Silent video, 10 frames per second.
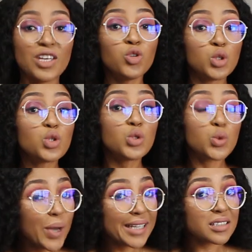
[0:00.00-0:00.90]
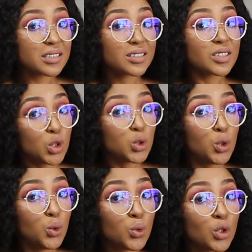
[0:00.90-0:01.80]
You do sweat. You
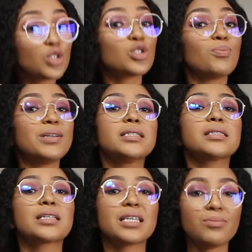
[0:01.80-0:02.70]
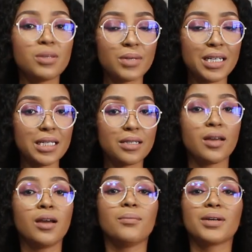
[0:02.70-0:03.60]
do. So please keep them
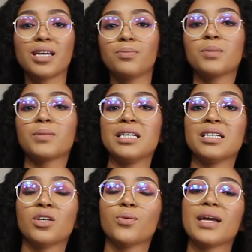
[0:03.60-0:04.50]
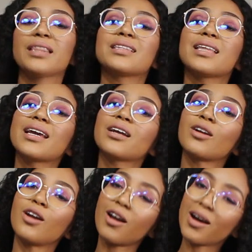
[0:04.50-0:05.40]
clean, but keep them clean in a way that they
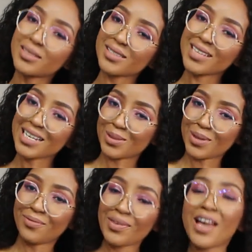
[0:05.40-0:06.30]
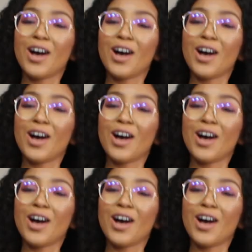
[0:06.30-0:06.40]
can last as well.